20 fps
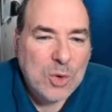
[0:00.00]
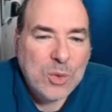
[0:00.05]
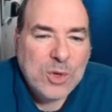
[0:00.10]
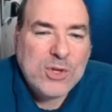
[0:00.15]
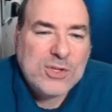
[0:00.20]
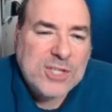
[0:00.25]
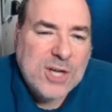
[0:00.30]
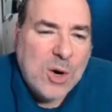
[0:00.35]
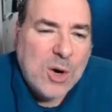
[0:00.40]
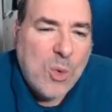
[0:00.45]
when
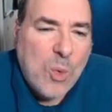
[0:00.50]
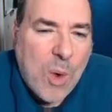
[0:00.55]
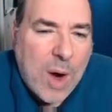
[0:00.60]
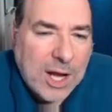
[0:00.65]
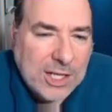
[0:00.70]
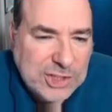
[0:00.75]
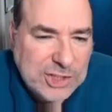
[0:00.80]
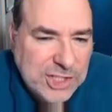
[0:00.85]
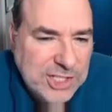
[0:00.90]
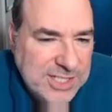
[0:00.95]
you start
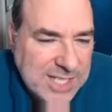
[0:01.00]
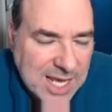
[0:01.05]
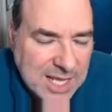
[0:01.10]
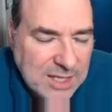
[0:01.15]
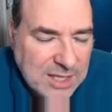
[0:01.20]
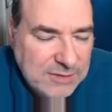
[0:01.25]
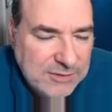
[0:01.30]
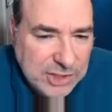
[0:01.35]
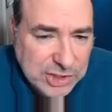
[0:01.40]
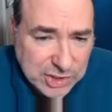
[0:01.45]
watching
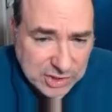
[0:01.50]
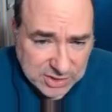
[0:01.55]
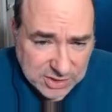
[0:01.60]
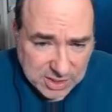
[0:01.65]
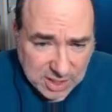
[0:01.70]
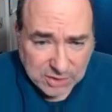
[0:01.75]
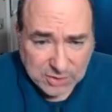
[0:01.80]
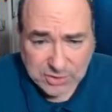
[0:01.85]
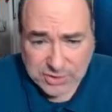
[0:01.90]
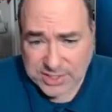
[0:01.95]
television
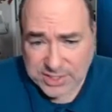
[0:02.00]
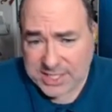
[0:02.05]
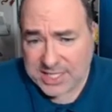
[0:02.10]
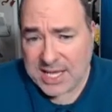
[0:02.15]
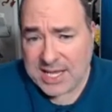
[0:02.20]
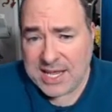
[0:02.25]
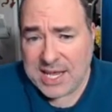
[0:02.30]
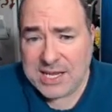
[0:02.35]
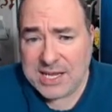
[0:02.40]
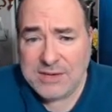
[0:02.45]
to understand
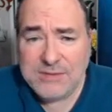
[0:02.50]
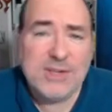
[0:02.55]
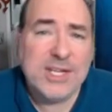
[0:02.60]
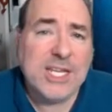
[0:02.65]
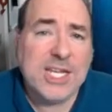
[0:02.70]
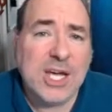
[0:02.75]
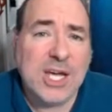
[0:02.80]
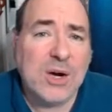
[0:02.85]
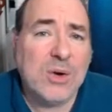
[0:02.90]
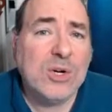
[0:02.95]
how to edit
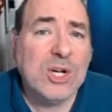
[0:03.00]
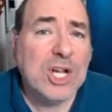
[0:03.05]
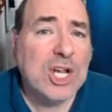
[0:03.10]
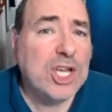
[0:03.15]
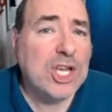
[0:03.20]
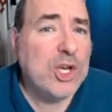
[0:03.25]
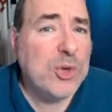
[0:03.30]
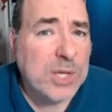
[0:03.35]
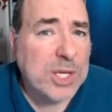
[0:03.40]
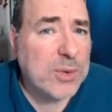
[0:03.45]
video,
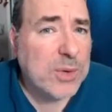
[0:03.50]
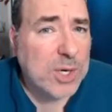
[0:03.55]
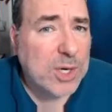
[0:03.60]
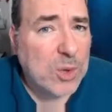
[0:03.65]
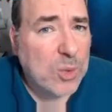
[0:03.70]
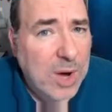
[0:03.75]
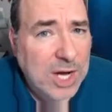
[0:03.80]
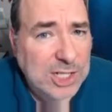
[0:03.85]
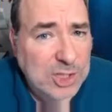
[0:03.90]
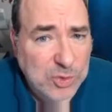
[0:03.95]
you really want to
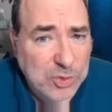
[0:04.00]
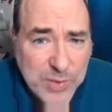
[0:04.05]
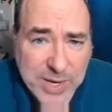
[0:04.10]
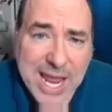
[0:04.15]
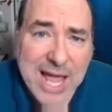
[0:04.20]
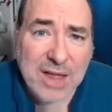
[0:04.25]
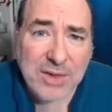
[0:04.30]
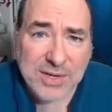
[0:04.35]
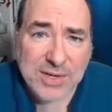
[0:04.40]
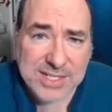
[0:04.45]
watch
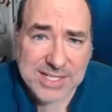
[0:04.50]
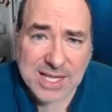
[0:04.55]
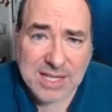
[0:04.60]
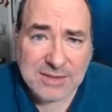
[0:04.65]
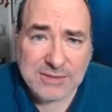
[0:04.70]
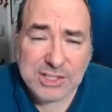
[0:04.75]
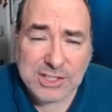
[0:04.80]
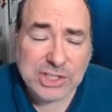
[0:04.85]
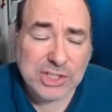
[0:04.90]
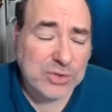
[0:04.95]
reality
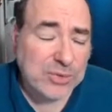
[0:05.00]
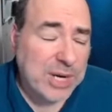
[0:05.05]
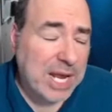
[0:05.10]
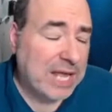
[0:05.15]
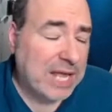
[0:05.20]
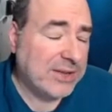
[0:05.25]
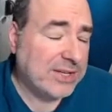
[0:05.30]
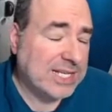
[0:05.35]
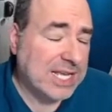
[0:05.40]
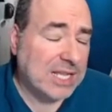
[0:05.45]
television.
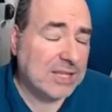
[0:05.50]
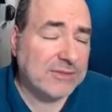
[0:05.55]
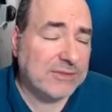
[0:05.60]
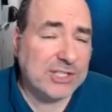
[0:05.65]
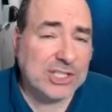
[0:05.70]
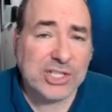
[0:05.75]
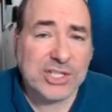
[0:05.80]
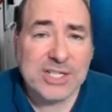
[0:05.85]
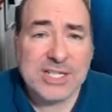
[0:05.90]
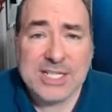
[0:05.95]
Reality
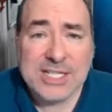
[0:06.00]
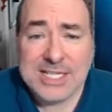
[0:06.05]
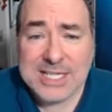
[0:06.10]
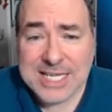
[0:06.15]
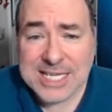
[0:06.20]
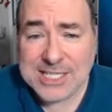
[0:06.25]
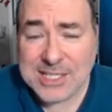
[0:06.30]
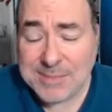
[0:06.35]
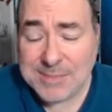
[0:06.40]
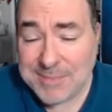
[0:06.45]
television
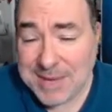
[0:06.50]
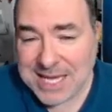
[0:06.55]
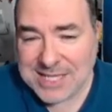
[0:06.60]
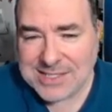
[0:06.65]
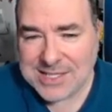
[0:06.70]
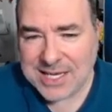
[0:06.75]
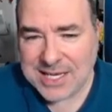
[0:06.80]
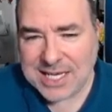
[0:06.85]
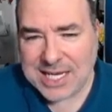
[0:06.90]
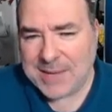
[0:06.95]
is
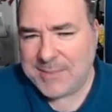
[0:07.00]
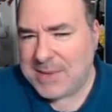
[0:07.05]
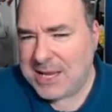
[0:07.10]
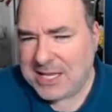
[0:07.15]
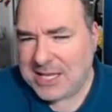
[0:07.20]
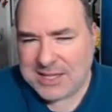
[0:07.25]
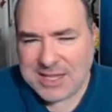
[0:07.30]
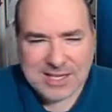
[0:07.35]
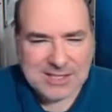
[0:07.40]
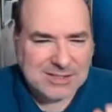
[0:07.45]
amazing, and I
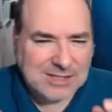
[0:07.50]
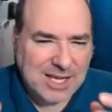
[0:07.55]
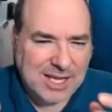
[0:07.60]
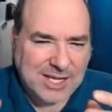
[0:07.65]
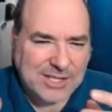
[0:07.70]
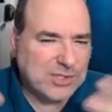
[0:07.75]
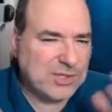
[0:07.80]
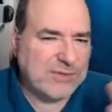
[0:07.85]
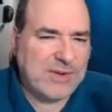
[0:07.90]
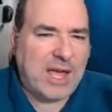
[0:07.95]
mean things
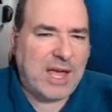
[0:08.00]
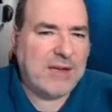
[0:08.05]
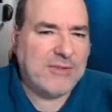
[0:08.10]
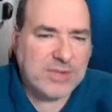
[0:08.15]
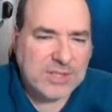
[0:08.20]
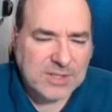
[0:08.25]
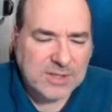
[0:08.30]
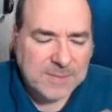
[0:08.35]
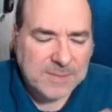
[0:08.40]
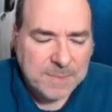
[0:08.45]
like Survivor.